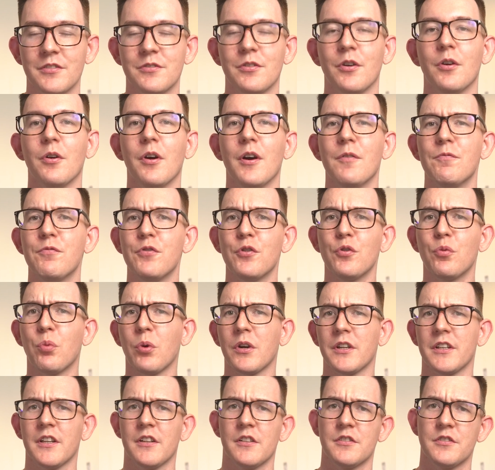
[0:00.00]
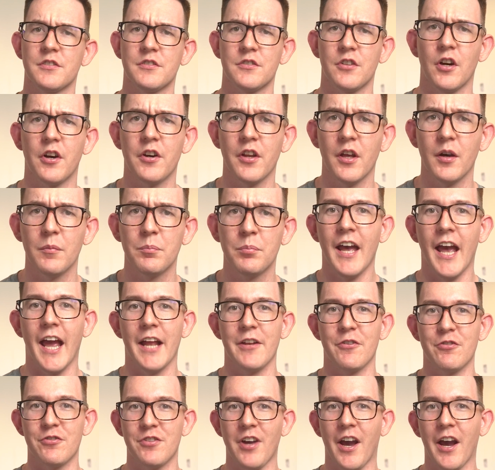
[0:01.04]
So if you work at a startup
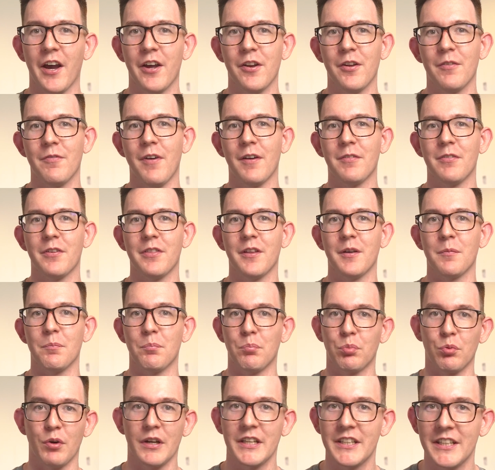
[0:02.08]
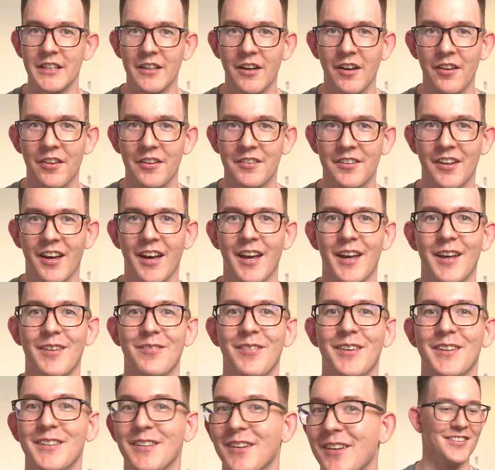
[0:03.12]
and you're tired of everything breaking all the
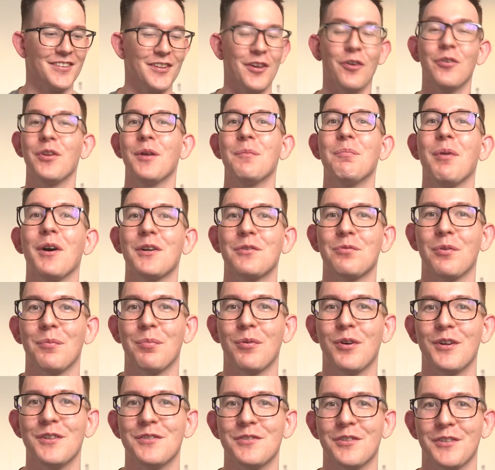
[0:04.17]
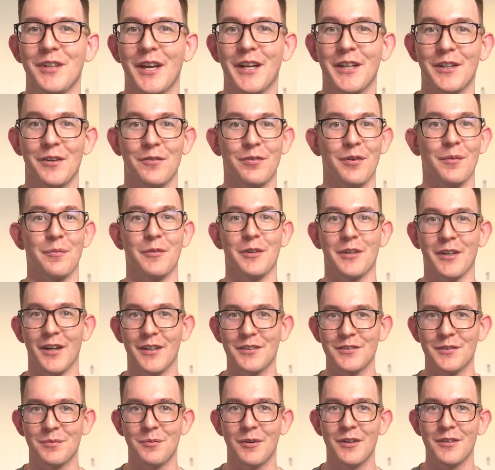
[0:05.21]
time and the only bug reports you're getting are from your
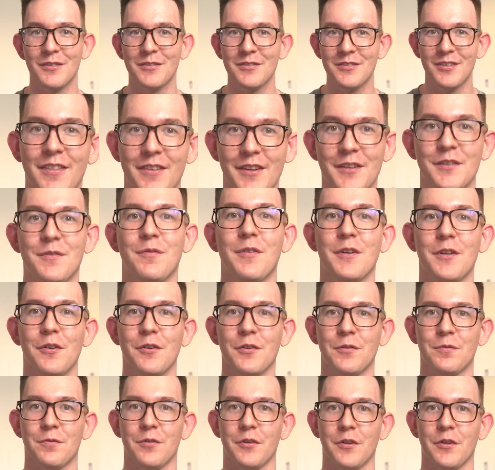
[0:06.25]
customers, this video is for